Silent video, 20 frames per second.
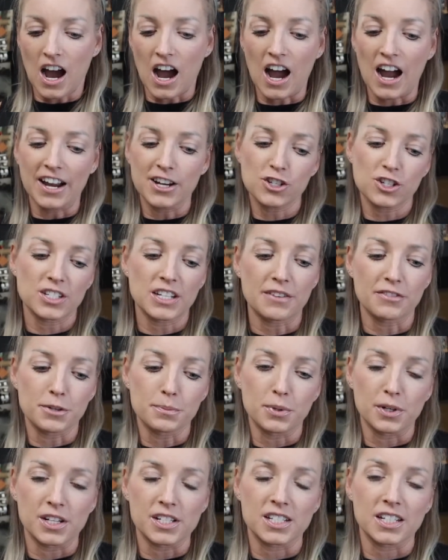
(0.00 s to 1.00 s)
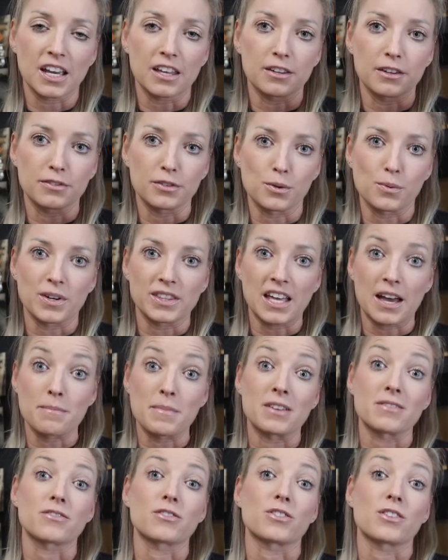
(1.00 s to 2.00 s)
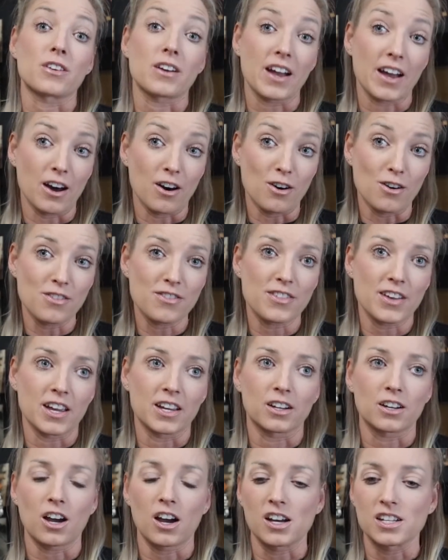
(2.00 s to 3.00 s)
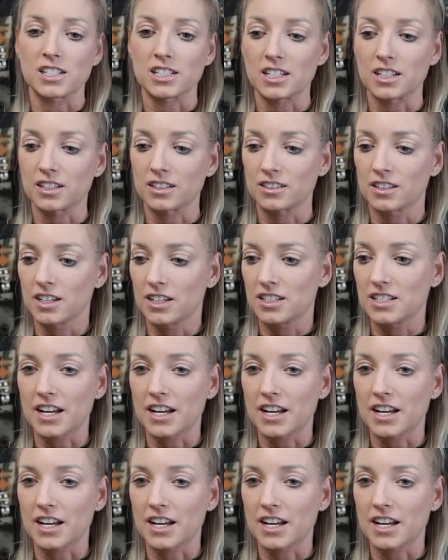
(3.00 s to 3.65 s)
I just never put it together for what that meant for their health and causing